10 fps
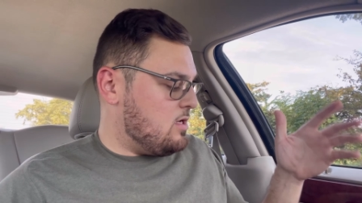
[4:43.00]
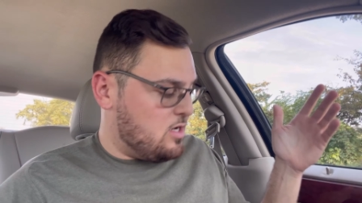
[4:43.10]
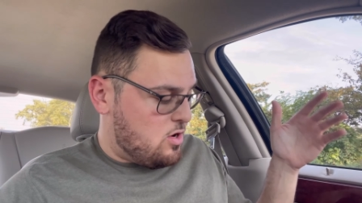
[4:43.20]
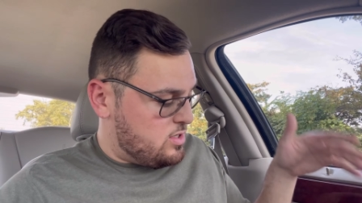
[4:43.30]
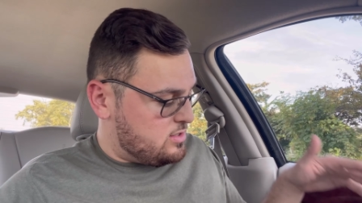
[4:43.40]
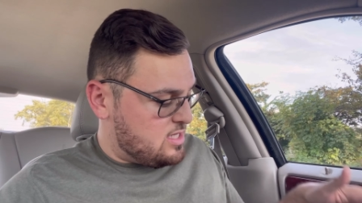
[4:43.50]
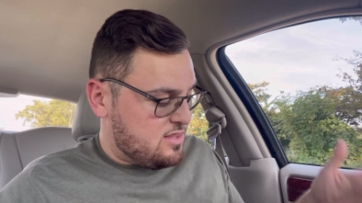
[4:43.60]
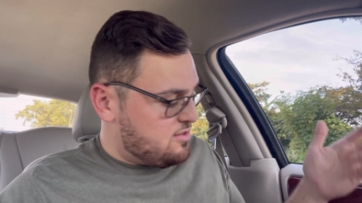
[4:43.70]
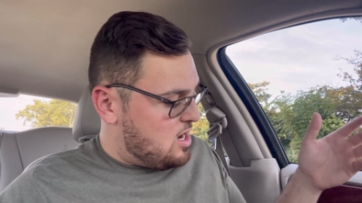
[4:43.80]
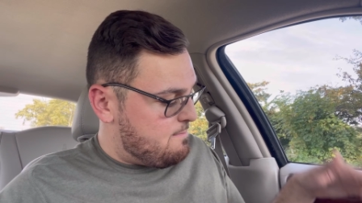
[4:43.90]
you know, they
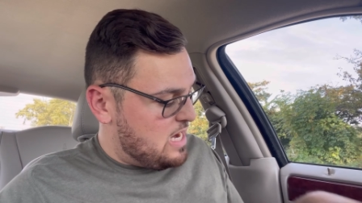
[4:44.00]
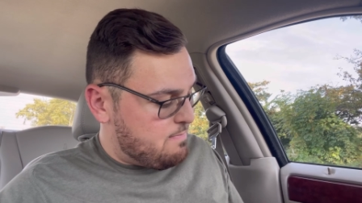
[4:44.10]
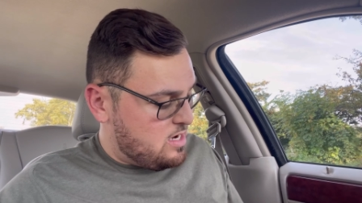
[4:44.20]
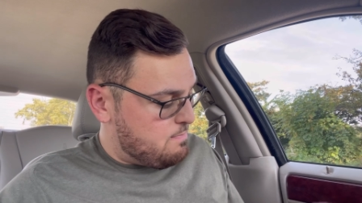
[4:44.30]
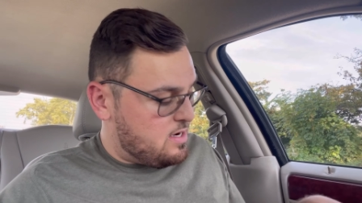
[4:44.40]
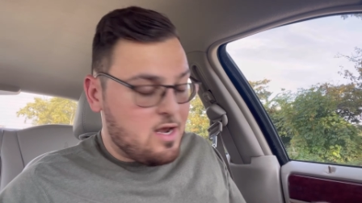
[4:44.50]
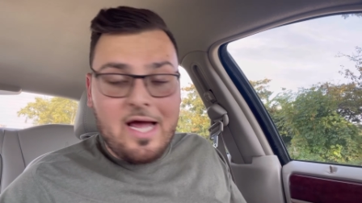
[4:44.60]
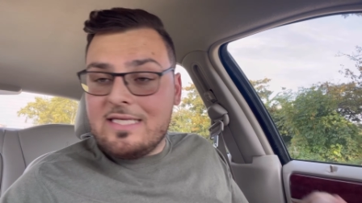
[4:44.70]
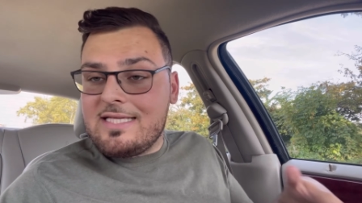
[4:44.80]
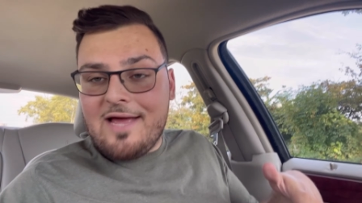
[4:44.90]
thought maybe it'd be
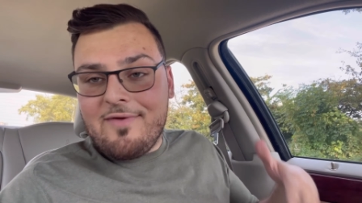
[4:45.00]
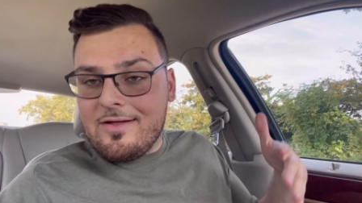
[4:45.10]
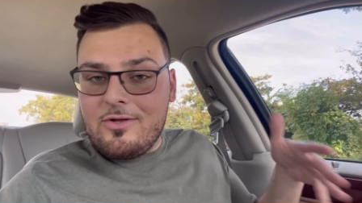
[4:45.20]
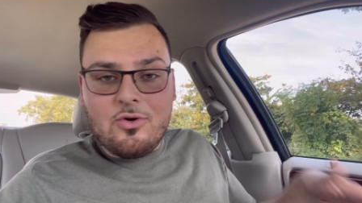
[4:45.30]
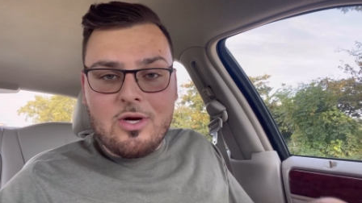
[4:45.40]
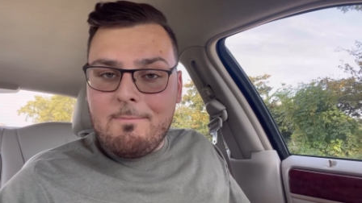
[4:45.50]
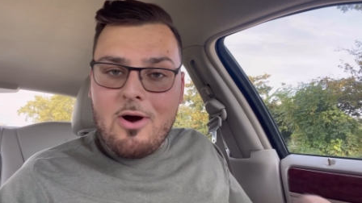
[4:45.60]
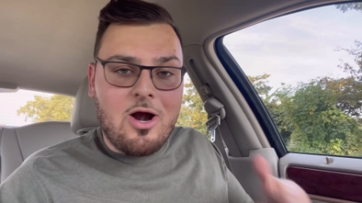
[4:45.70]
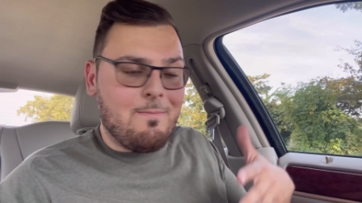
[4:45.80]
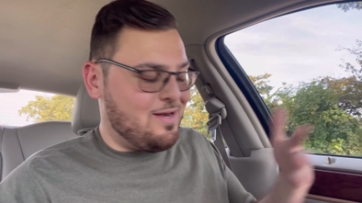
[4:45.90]
nice to have like a little
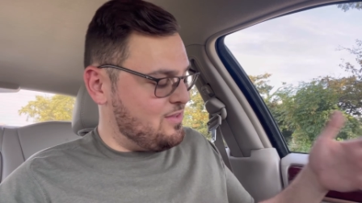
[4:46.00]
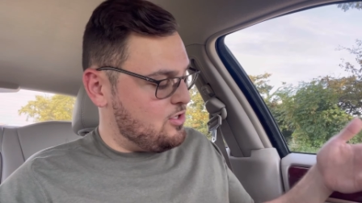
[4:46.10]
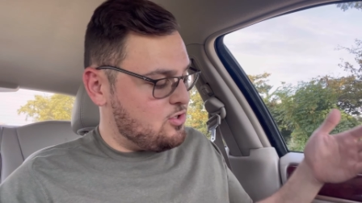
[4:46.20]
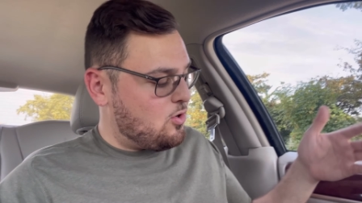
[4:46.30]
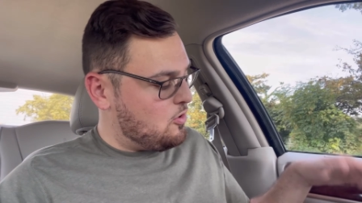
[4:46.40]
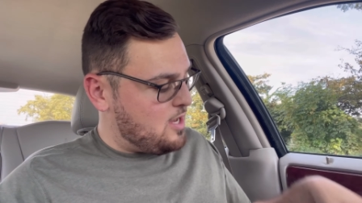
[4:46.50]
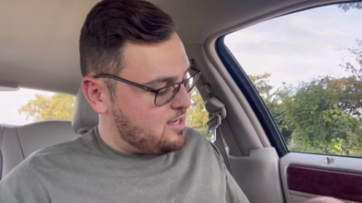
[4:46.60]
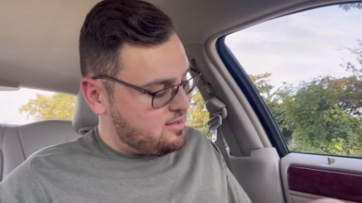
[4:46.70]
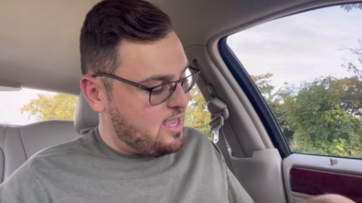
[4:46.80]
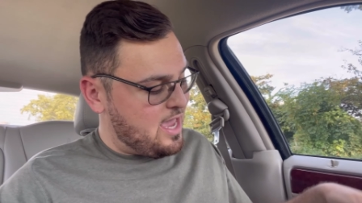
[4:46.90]
compartment in the door
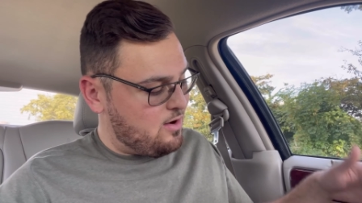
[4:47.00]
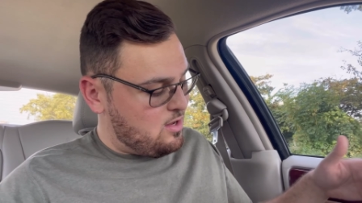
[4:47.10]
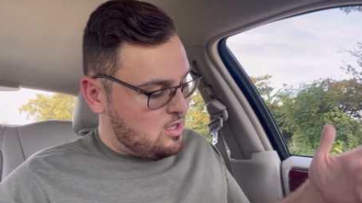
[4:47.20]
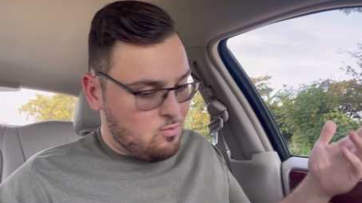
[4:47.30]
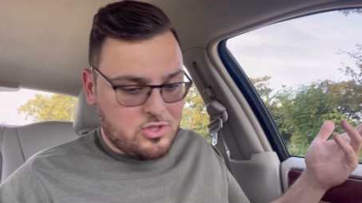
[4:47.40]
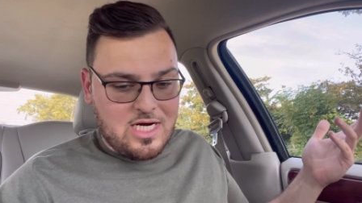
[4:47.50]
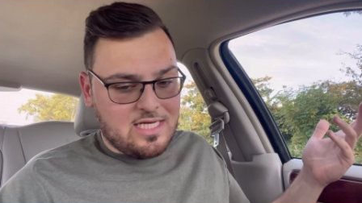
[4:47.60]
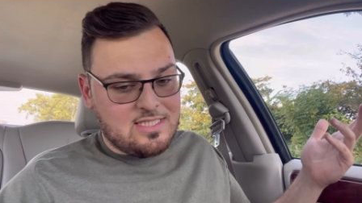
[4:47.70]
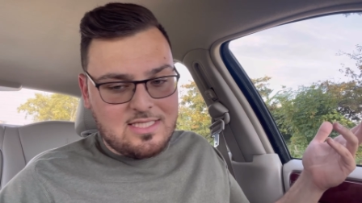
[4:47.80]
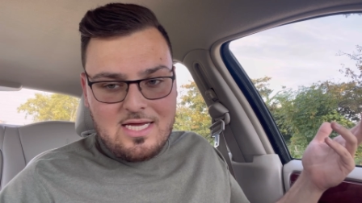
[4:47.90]
like that, which I
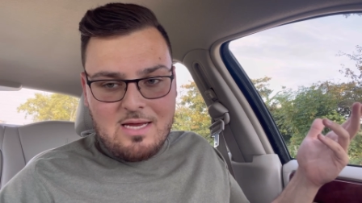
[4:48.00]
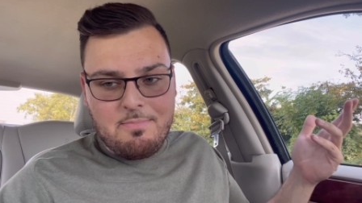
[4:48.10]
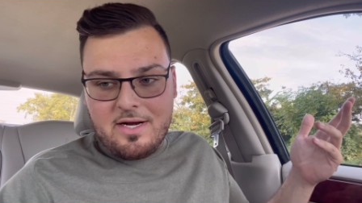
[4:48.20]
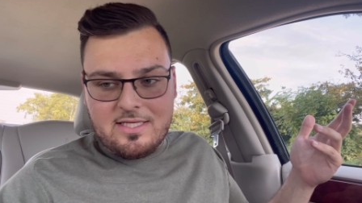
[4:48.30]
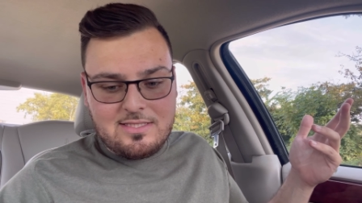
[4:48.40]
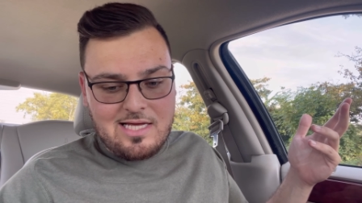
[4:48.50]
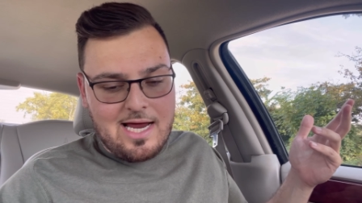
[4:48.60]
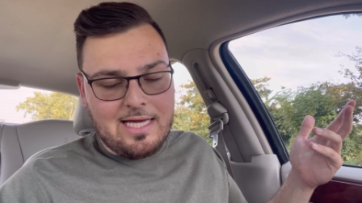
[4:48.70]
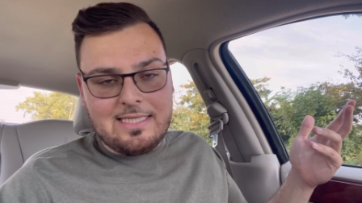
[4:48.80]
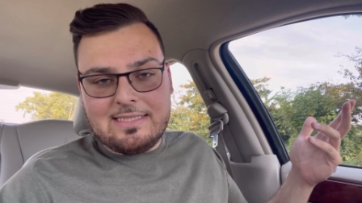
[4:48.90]
see, but it's
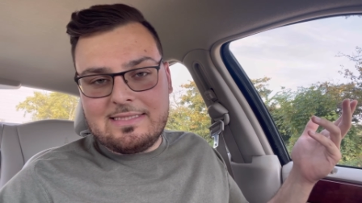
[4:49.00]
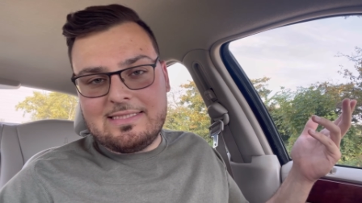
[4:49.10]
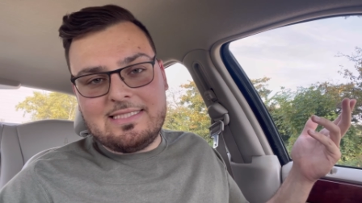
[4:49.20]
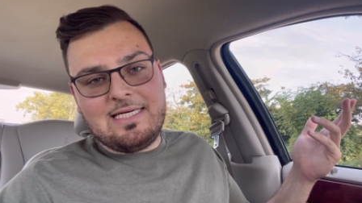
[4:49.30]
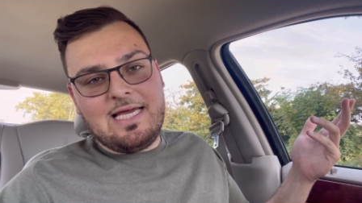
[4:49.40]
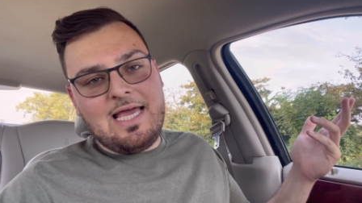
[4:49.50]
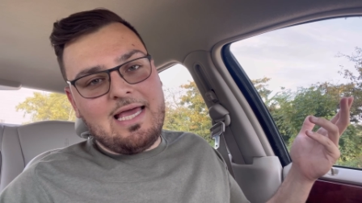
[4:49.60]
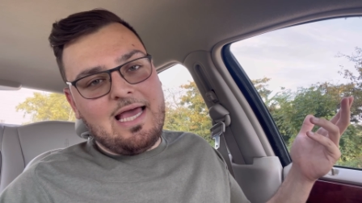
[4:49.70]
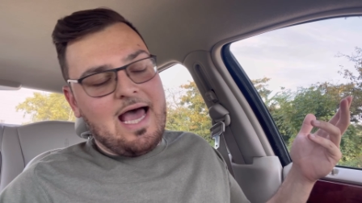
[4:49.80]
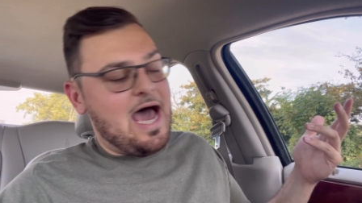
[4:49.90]
like,
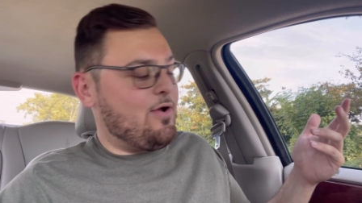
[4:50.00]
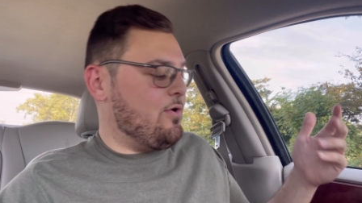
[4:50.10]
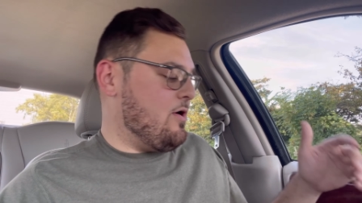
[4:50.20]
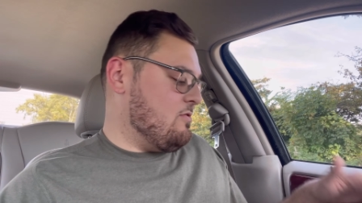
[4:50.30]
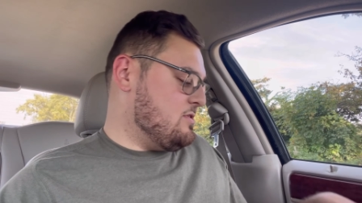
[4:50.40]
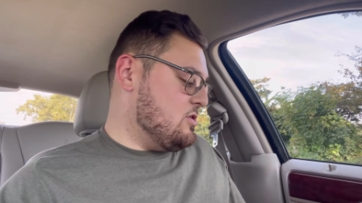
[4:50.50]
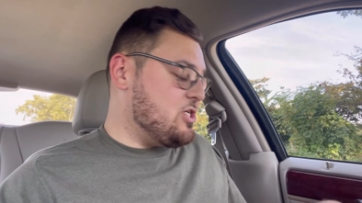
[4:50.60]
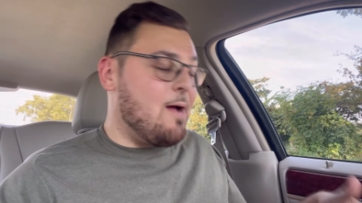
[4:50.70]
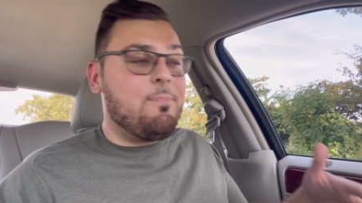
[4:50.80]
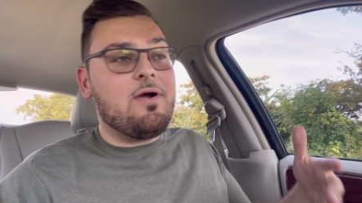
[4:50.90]
I don't know, to
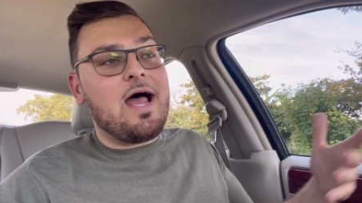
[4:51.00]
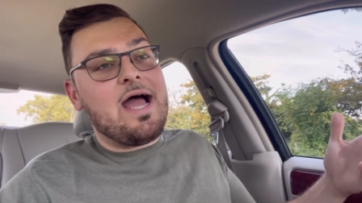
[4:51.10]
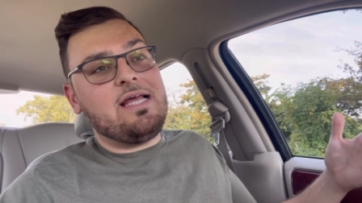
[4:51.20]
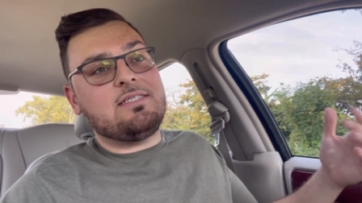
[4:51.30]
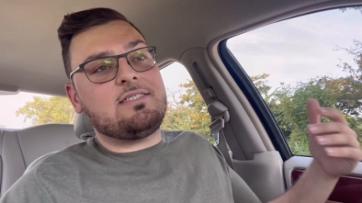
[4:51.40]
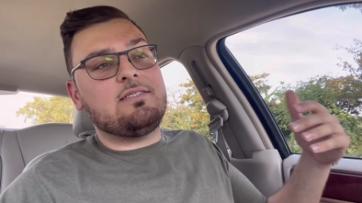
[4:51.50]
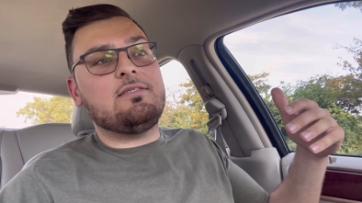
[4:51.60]
jeopardize